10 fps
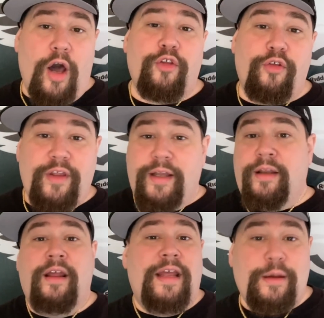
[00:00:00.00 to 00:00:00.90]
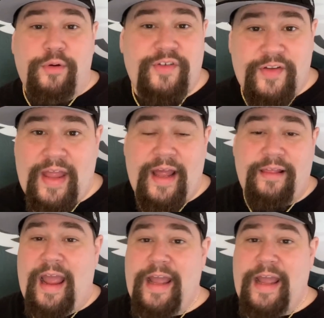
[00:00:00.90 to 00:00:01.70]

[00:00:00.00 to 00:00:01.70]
other than he was in that